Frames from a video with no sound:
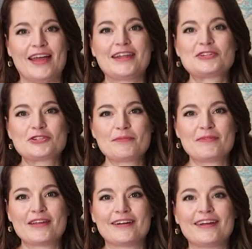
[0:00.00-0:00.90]
and a trip
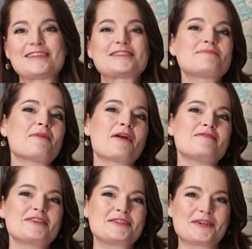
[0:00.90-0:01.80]
here is the
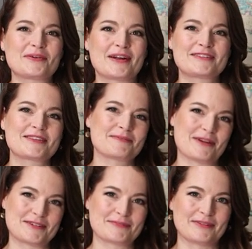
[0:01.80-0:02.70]
perfect cure to the
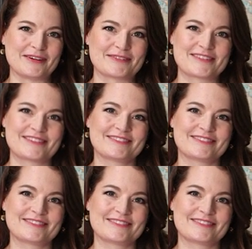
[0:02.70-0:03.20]
winter blues.